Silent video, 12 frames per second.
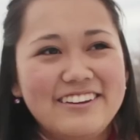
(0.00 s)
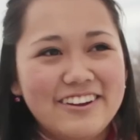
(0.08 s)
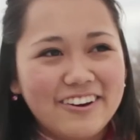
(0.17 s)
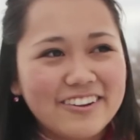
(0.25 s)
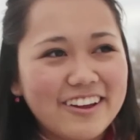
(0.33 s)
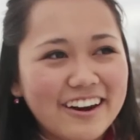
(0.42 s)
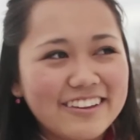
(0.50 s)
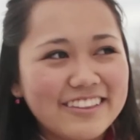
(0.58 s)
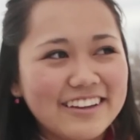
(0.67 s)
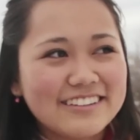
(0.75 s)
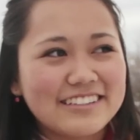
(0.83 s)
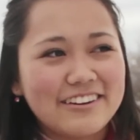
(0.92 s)
know a lot of
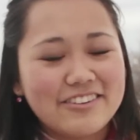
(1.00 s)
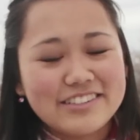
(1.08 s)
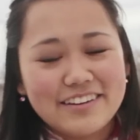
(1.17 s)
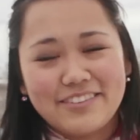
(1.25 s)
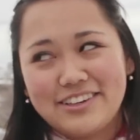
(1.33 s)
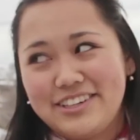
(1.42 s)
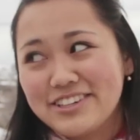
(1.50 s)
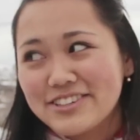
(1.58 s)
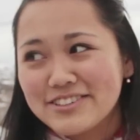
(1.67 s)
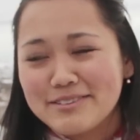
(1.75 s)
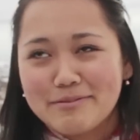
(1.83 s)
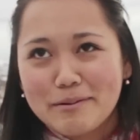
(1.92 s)
things and I always have like
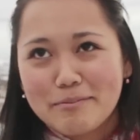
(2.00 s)
tissues in my